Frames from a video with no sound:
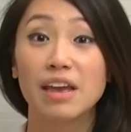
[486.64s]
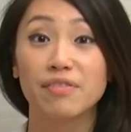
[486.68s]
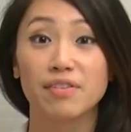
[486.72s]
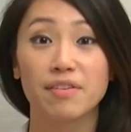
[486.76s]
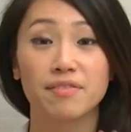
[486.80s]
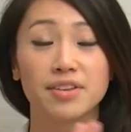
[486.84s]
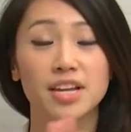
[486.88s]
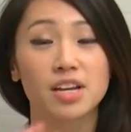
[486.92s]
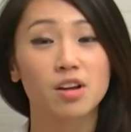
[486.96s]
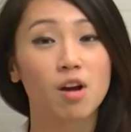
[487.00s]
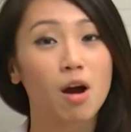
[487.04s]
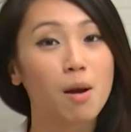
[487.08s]
If
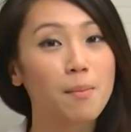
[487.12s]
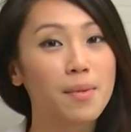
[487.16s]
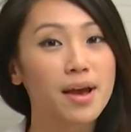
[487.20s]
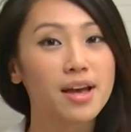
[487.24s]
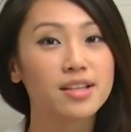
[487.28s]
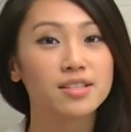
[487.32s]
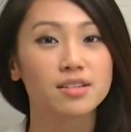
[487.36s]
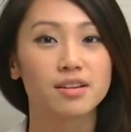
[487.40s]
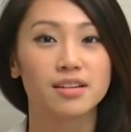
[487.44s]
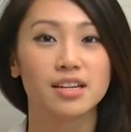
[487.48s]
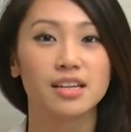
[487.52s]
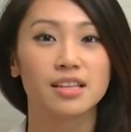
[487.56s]
you have any
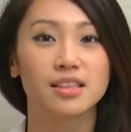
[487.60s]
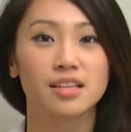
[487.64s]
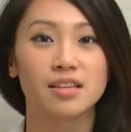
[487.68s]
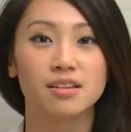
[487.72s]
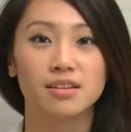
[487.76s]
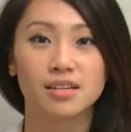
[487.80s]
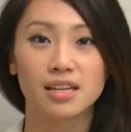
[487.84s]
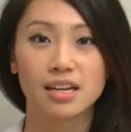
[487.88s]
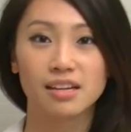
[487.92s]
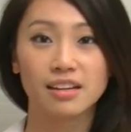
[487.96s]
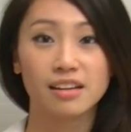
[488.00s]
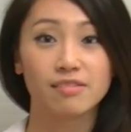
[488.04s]
comments or anything,
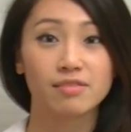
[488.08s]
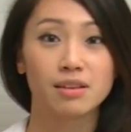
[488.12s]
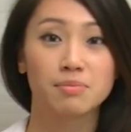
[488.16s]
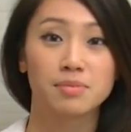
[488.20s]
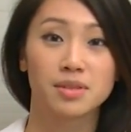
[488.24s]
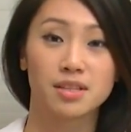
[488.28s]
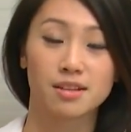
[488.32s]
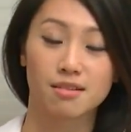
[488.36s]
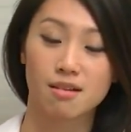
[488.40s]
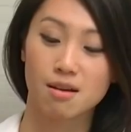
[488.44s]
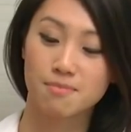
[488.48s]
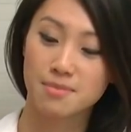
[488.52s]
you can leave them
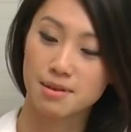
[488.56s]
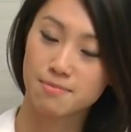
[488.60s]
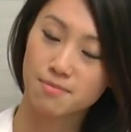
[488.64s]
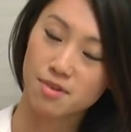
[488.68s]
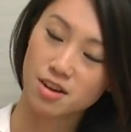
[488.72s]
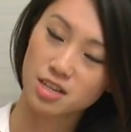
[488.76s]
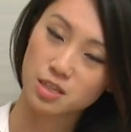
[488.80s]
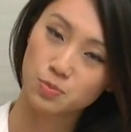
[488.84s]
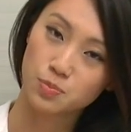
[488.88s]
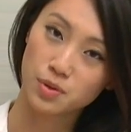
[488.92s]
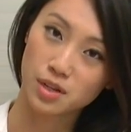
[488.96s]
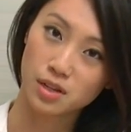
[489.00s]
in the comment
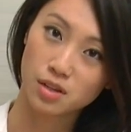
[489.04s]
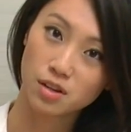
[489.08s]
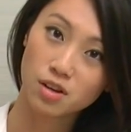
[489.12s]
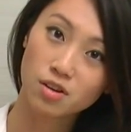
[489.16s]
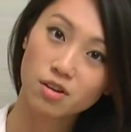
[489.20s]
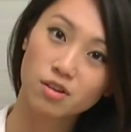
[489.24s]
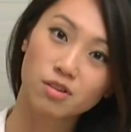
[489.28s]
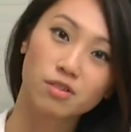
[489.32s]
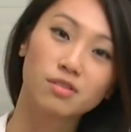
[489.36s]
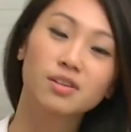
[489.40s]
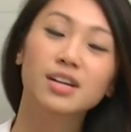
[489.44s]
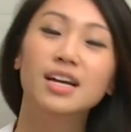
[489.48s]
box
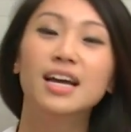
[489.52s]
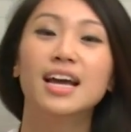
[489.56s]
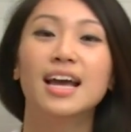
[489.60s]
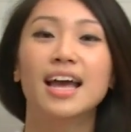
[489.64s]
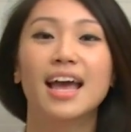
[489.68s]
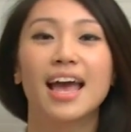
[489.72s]
below.